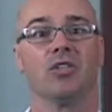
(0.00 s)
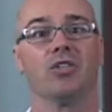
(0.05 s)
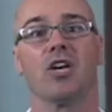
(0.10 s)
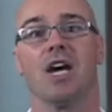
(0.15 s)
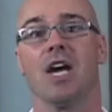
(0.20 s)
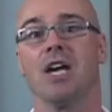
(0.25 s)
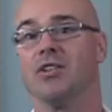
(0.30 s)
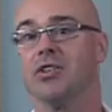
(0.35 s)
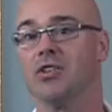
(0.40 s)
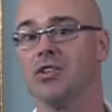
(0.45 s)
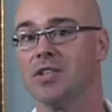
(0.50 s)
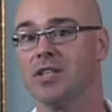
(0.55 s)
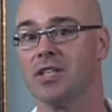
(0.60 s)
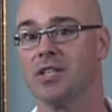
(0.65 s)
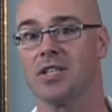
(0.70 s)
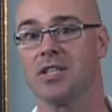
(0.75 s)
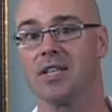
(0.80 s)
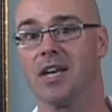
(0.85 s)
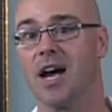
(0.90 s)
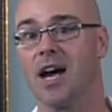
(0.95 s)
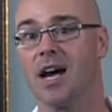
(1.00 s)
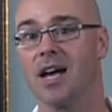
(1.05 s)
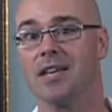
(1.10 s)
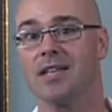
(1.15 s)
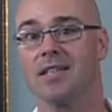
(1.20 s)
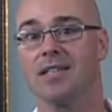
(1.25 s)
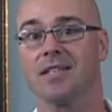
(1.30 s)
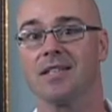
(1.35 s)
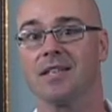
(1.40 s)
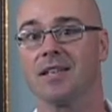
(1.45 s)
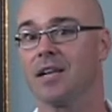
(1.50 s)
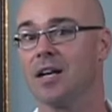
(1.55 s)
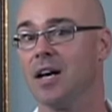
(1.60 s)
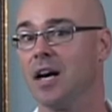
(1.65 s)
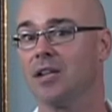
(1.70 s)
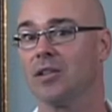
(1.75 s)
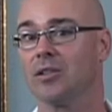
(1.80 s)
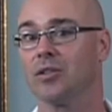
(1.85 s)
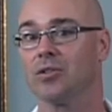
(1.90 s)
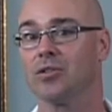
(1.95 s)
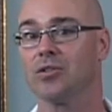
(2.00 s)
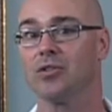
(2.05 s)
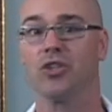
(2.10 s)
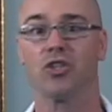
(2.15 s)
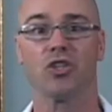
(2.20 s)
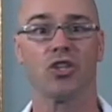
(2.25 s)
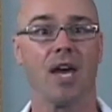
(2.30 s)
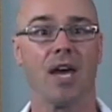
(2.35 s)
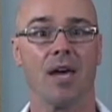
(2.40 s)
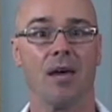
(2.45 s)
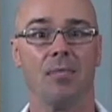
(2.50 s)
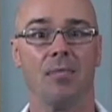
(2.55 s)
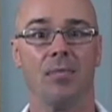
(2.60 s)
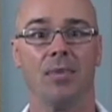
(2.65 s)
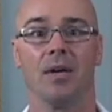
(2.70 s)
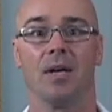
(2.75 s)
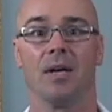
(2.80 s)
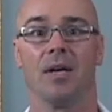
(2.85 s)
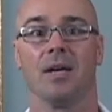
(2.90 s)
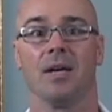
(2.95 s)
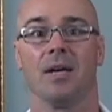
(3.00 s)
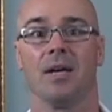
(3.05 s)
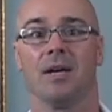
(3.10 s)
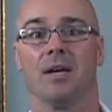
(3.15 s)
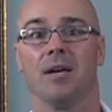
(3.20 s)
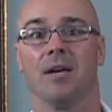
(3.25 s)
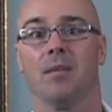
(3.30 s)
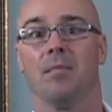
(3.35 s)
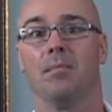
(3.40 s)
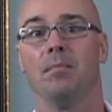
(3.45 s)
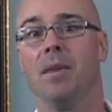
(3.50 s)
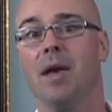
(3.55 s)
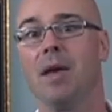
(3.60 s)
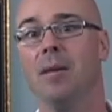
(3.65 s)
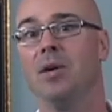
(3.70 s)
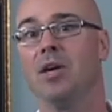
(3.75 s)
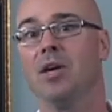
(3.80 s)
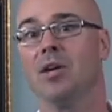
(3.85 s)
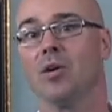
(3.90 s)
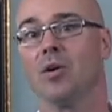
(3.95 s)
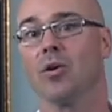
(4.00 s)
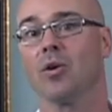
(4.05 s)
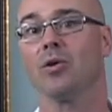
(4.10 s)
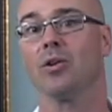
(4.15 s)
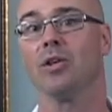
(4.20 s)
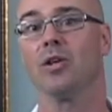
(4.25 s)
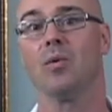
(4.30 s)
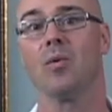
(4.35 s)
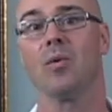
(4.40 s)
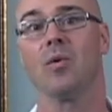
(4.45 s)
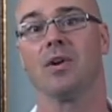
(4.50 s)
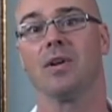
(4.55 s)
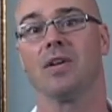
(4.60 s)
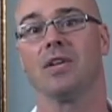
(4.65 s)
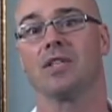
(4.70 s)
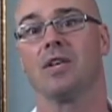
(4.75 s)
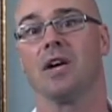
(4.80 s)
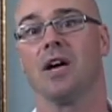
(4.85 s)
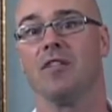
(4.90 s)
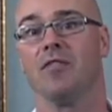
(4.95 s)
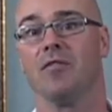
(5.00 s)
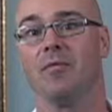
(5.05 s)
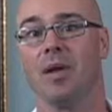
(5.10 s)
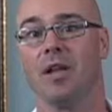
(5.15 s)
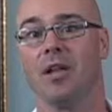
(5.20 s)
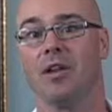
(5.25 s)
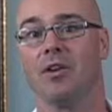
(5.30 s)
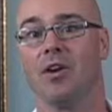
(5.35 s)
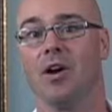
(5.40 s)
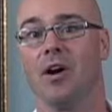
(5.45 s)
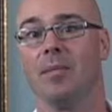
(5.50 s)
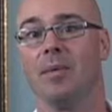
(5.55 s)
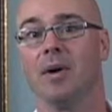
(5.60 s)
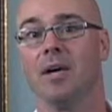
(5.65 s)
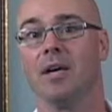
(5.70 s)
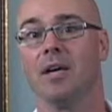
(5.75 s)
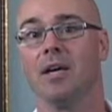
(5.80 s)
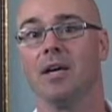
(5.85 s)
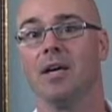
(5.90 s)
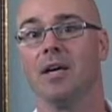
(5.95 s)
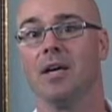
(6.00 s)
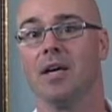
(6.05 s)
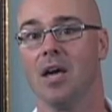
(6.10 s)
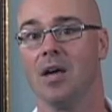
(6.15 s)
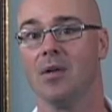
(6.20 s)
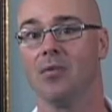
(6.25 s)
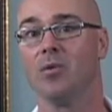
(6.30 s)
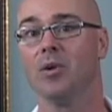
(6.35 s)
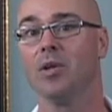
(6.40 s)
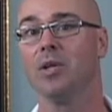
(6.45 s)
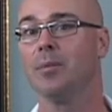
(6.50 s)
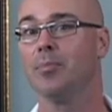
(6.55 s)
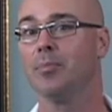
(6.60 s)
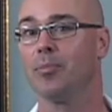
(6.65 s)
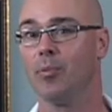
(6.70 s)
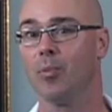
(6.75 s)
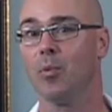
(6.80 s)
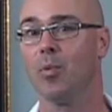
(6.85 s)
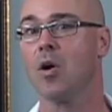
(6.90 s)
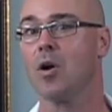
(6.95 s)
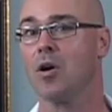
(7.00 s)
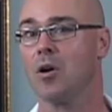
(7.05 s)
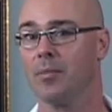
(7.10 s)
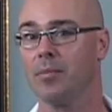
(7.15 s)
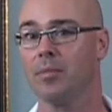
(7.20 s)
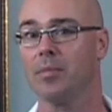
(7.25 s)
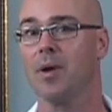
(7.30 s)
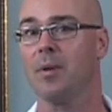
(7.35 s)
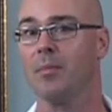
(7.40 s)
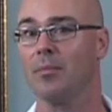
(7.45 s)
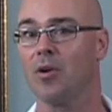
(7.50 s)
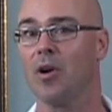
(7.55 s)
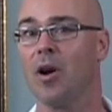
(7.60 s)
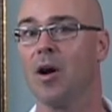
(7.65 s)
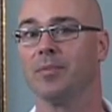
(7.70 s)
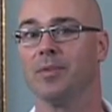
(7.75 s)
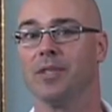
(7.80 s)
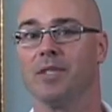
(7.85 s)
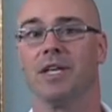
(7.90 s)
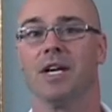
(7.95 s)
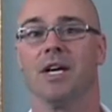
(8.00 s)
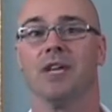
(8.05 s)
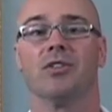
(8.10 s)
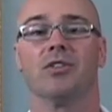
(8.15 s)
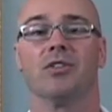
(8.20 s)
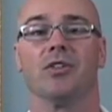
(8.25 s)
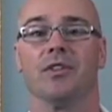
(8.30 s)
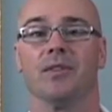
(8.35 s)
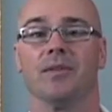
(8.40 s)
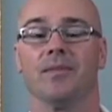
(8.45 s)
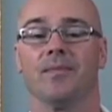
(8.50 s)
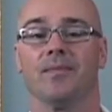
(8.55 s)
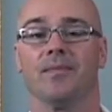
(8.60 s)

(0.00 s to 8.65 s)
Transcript: changes in size, color, shape, may be an early warning sign of melanoma and really warrant prompt attention.